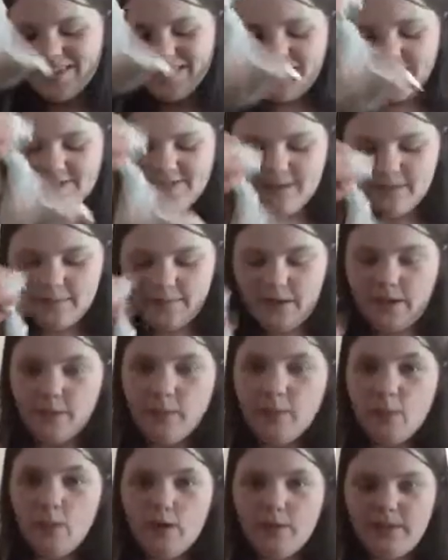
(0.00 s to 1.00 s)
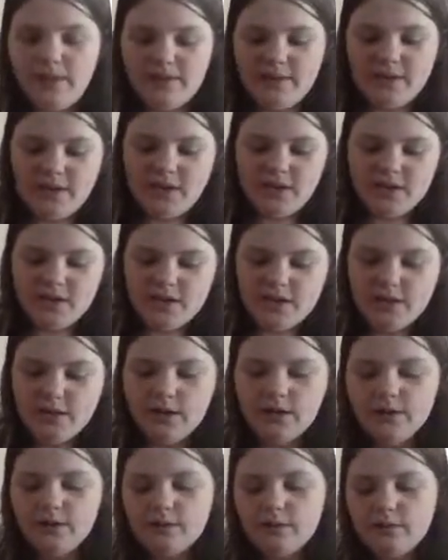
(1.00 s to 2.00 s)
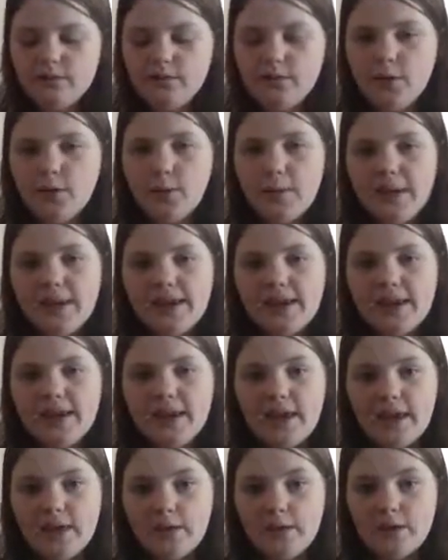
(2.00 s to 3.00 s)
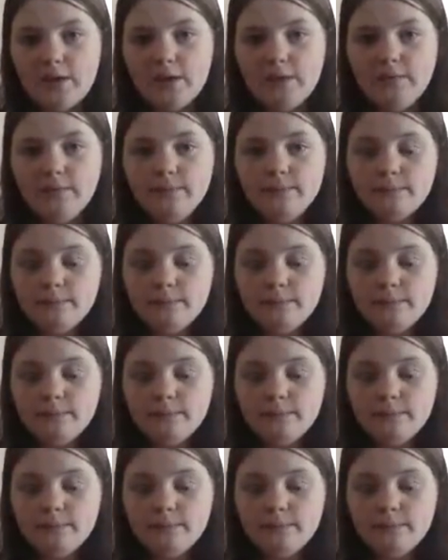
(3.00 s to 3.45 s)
That's not being morbid. That's just the little bag he came in.